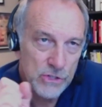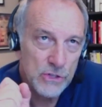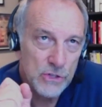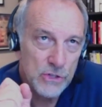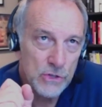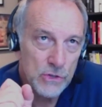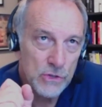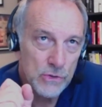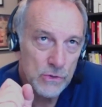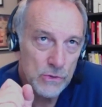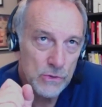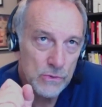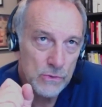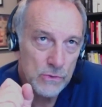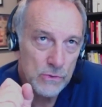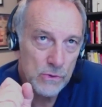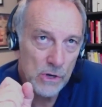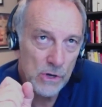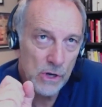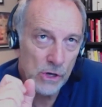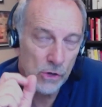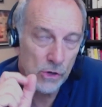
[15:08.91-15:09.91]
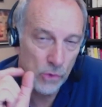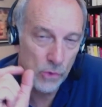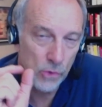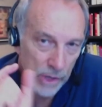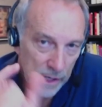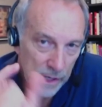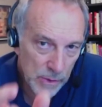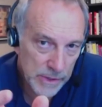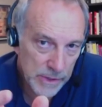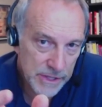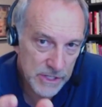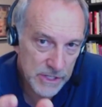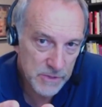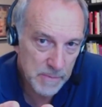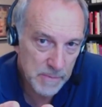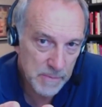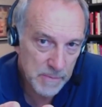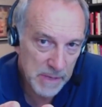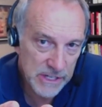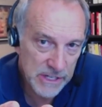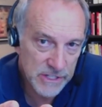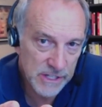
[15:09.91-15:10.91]
Do you agree with his
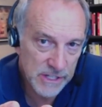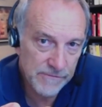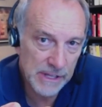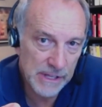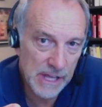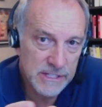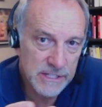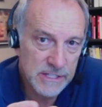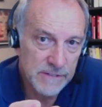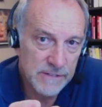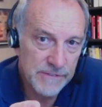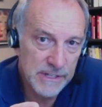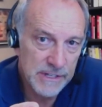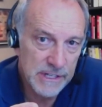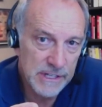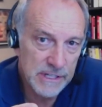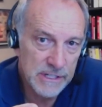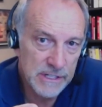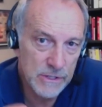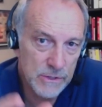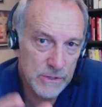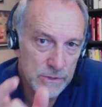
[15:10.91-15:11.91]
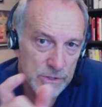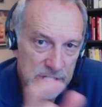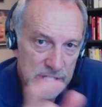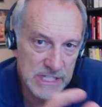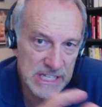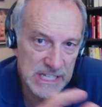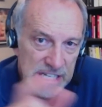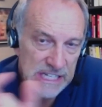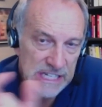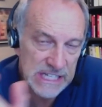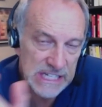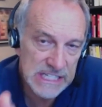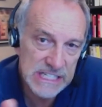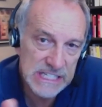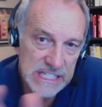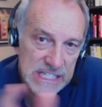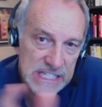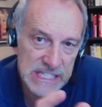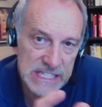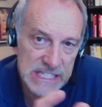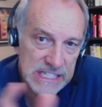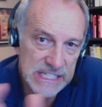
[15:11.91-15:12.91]
basic philosophy? Do you see
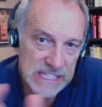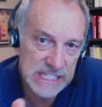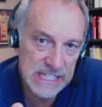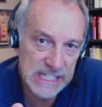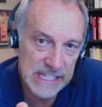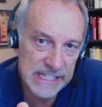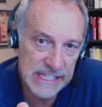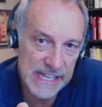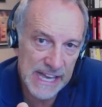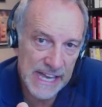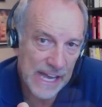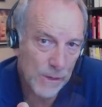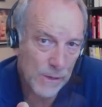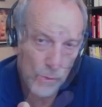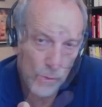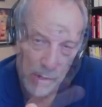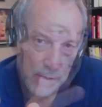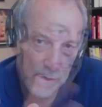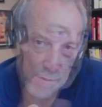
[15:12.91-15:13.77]
consistency in that?